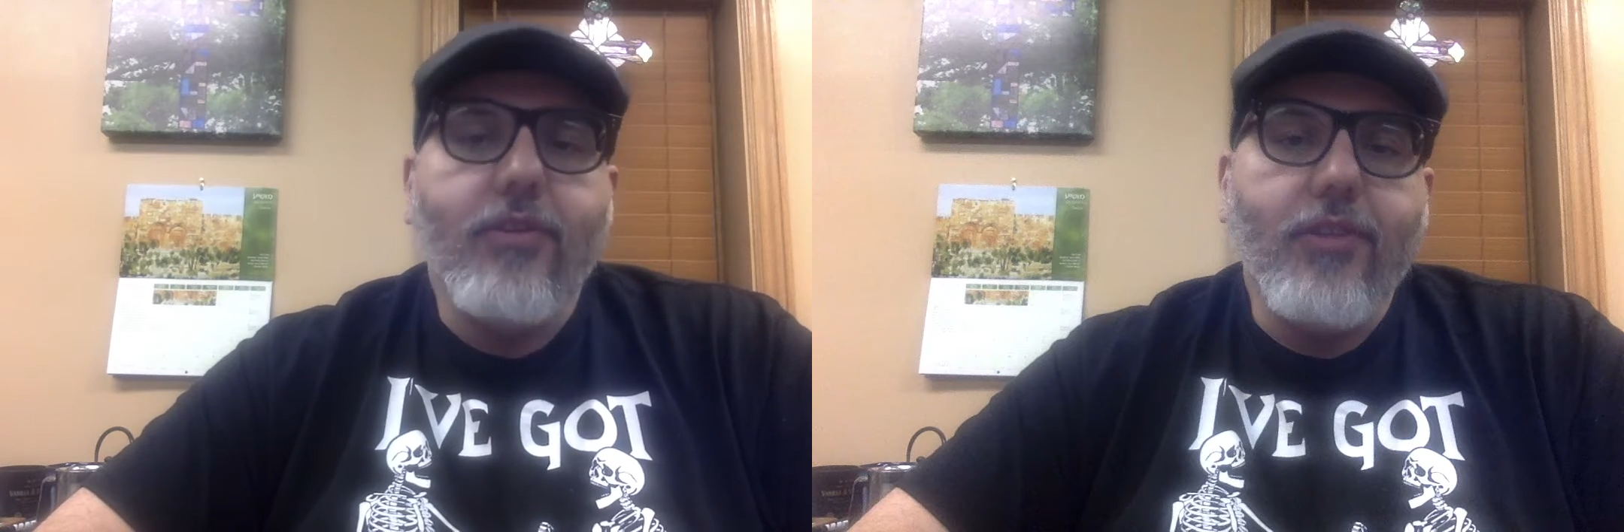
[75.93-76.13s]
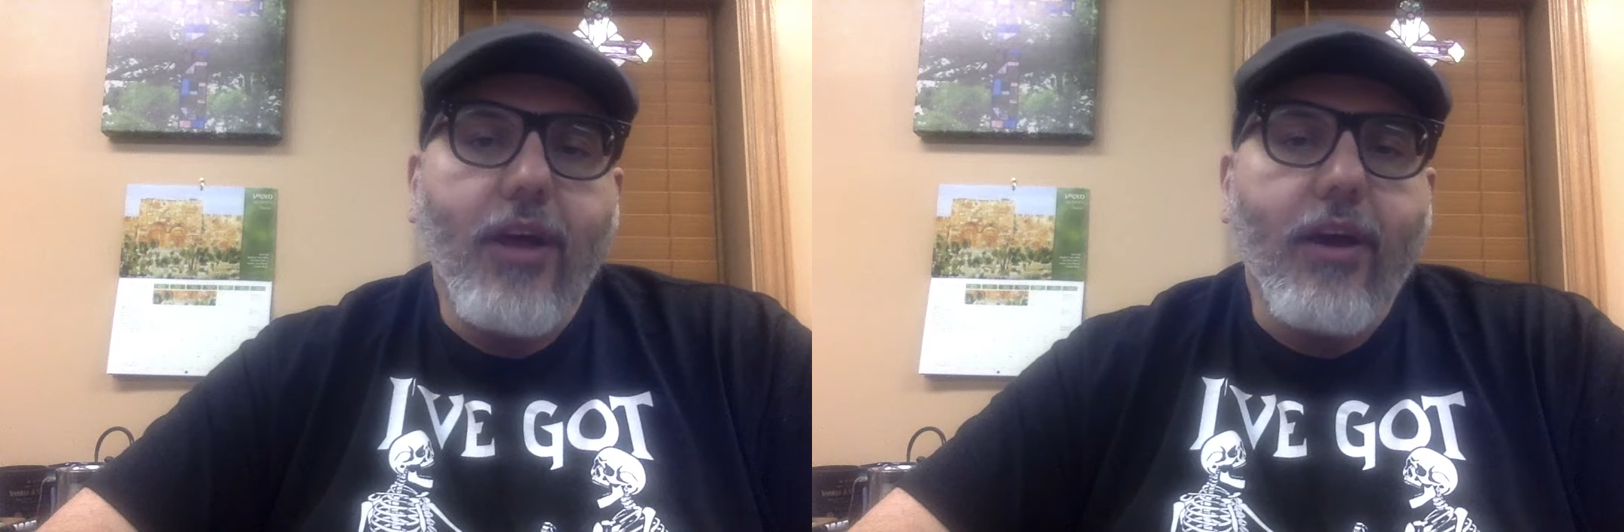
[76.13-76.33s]

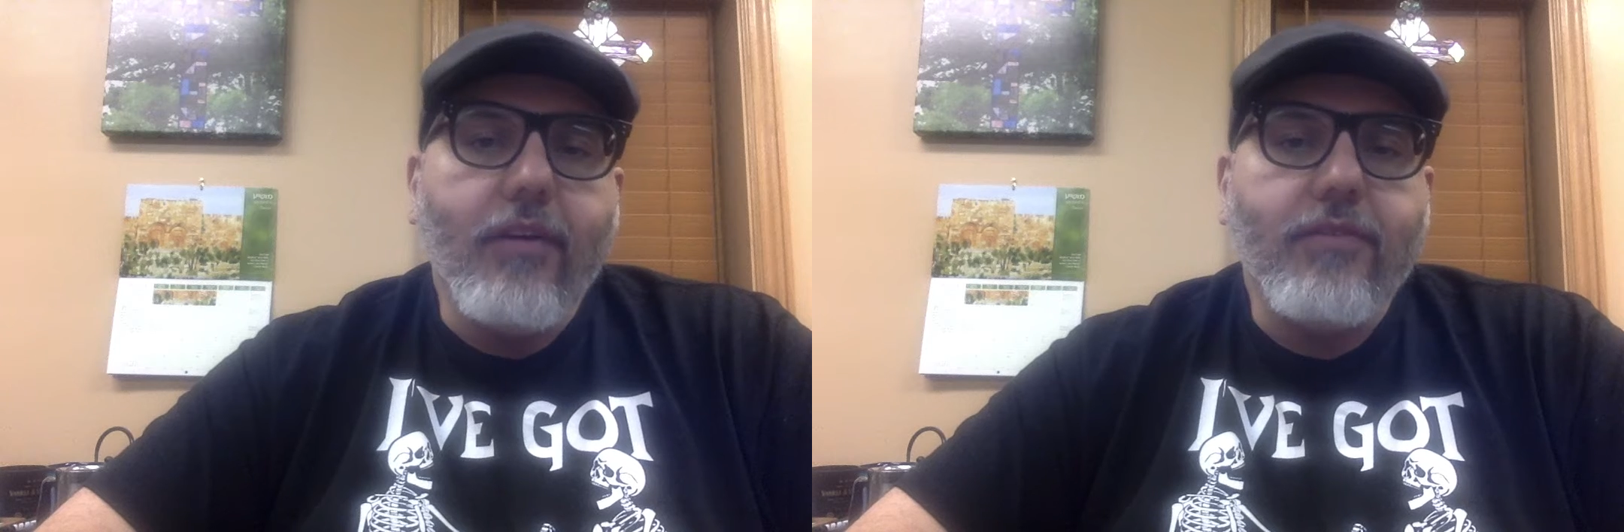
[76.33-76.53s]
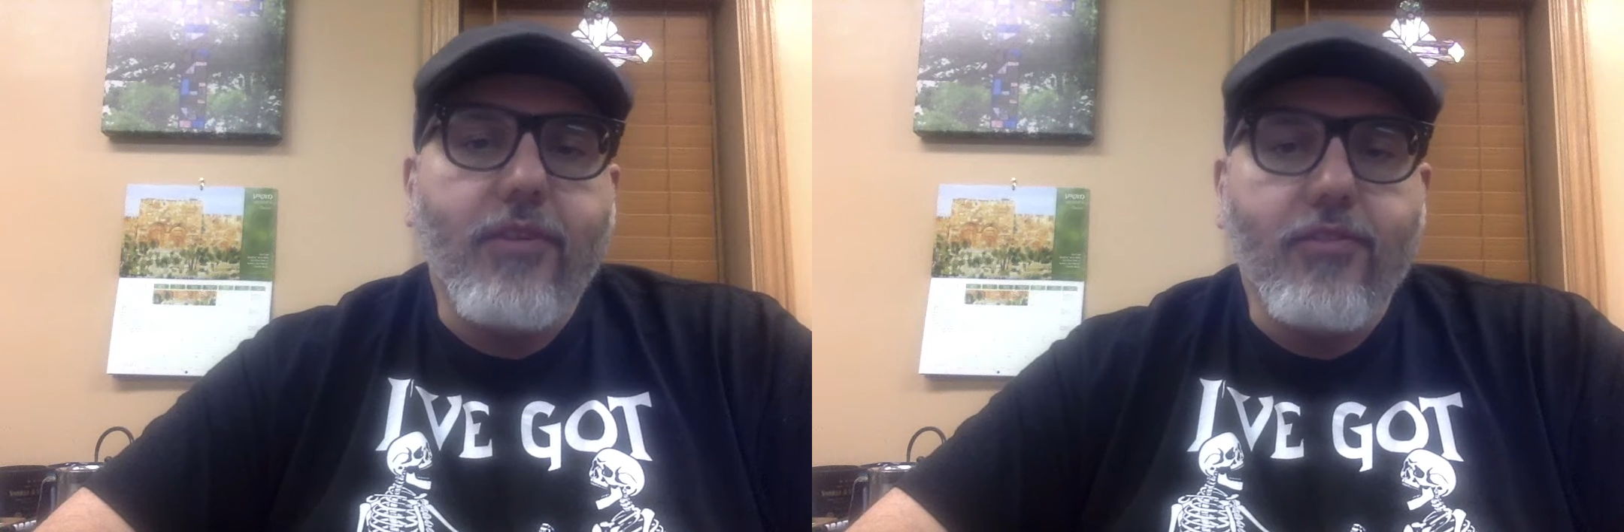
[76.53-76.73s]

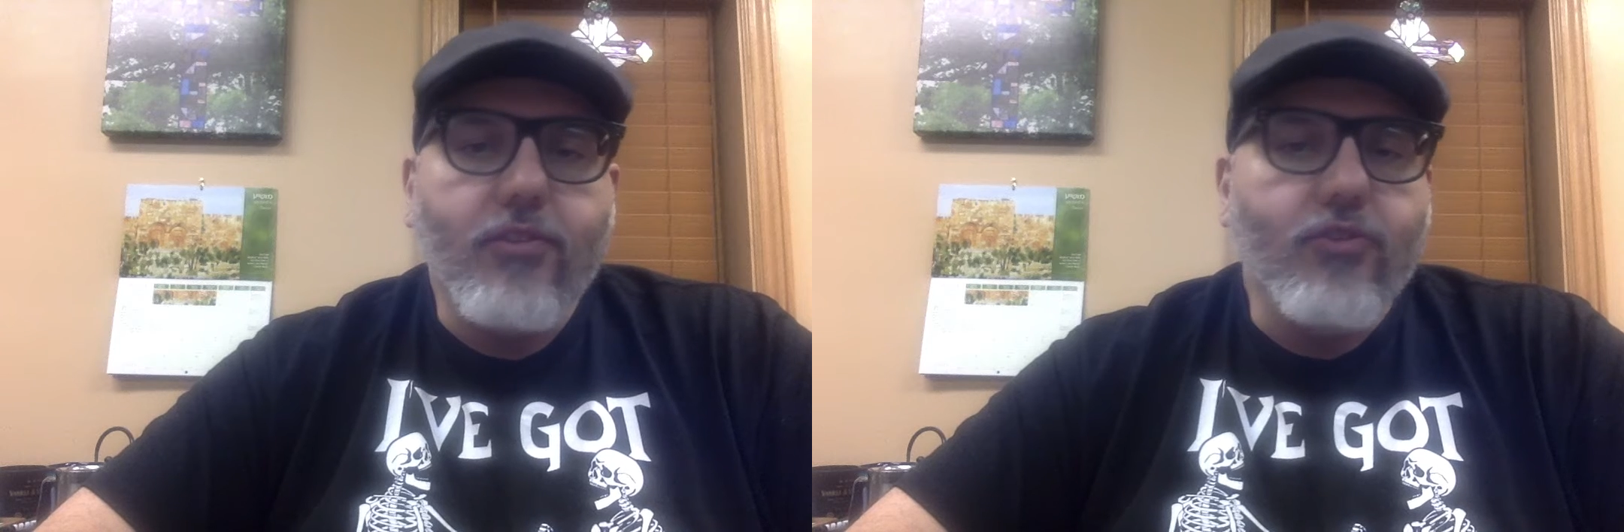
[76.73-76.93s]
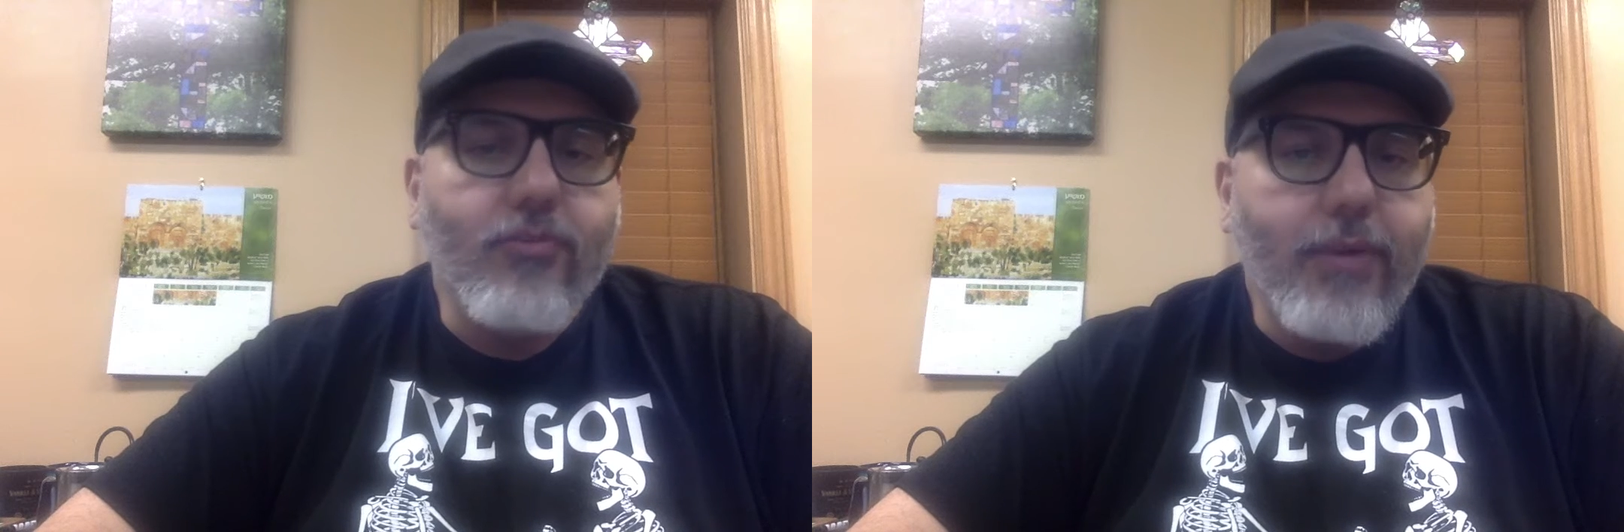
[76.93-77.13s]
lives on
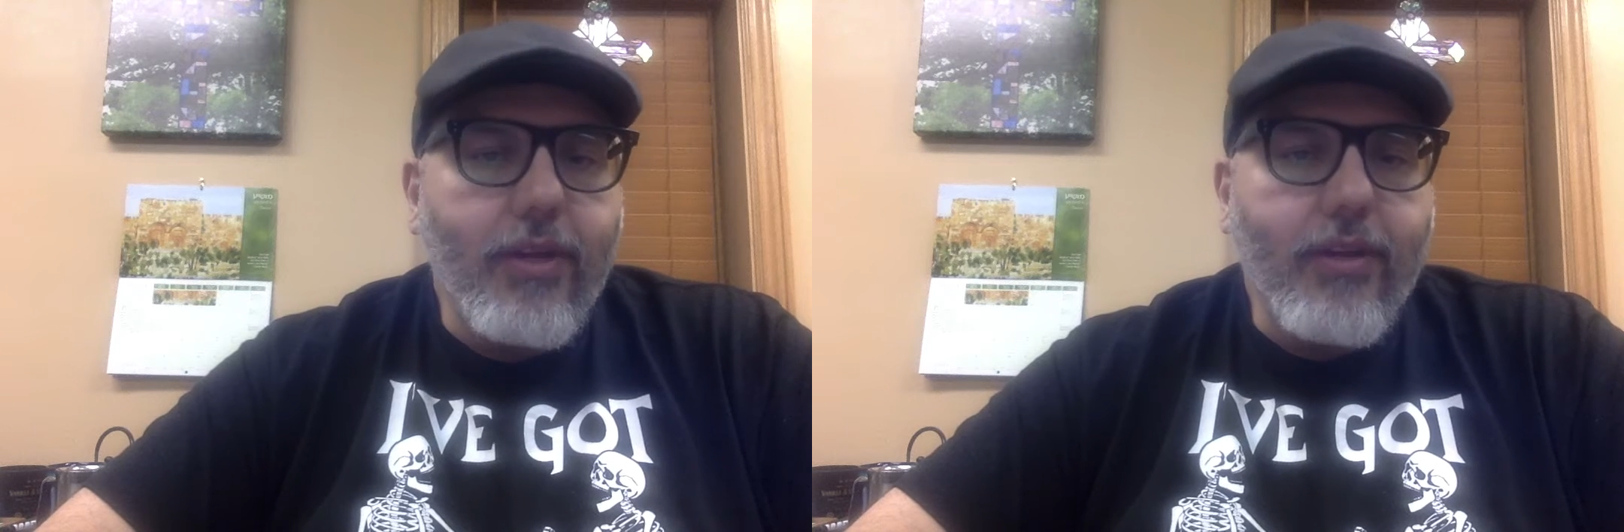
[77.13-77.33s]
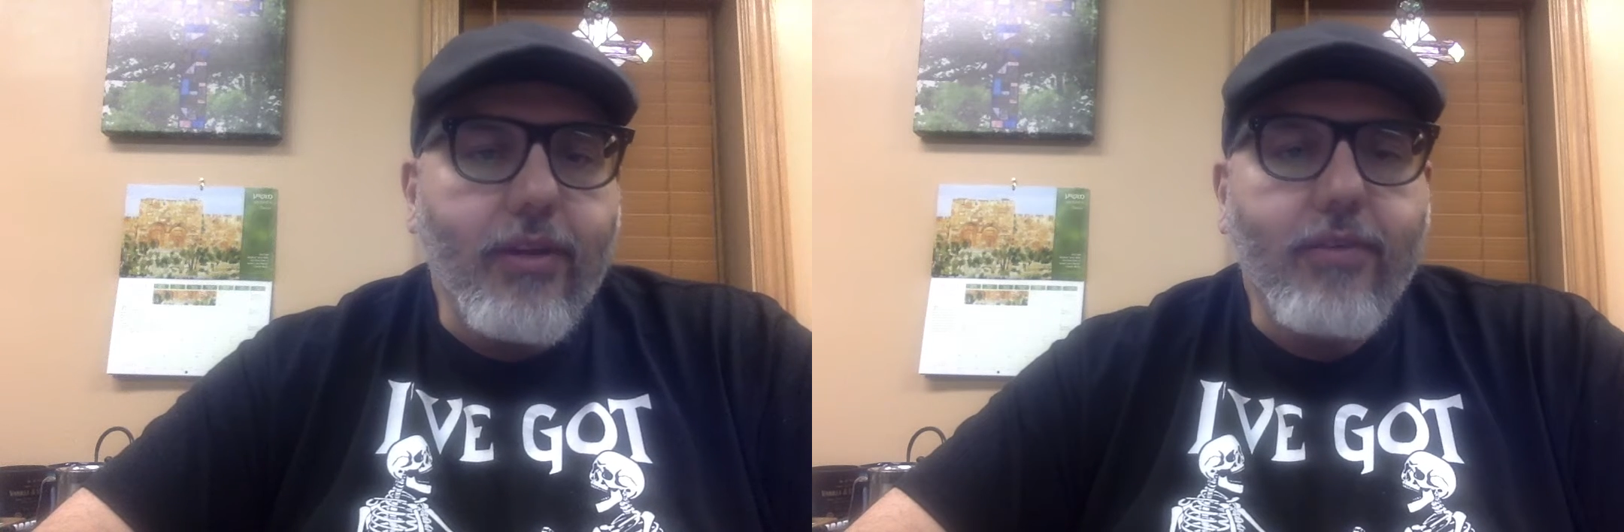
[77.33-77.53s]
social
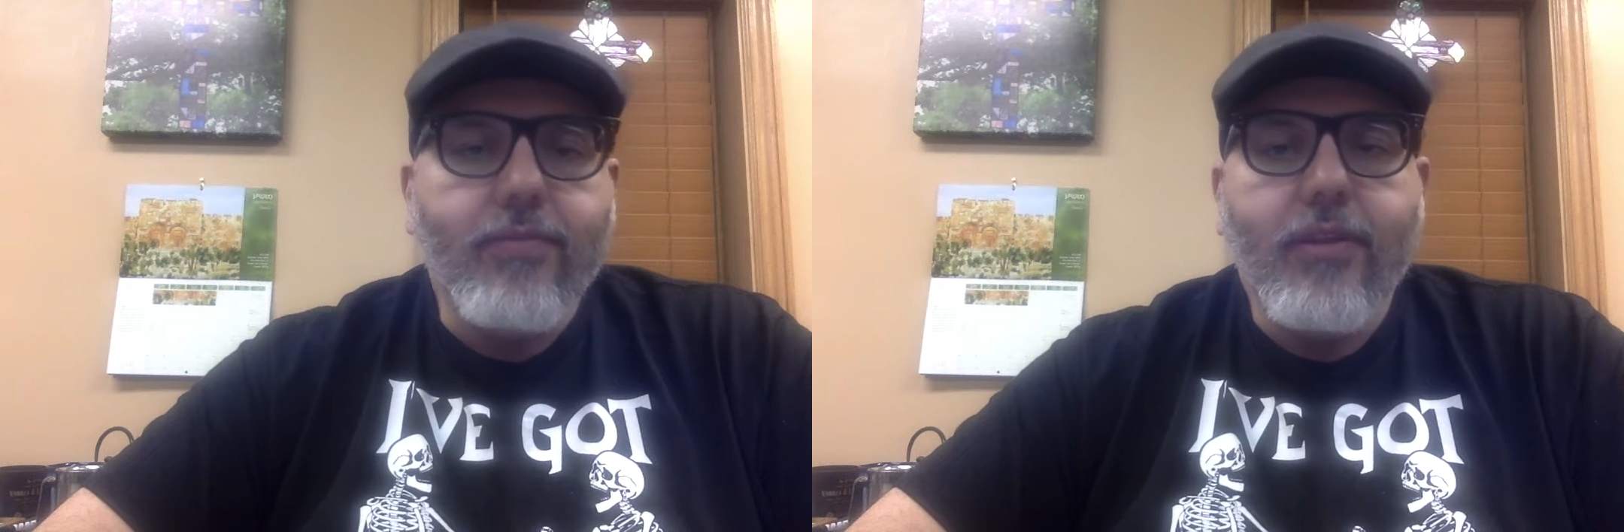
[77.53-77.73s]
media,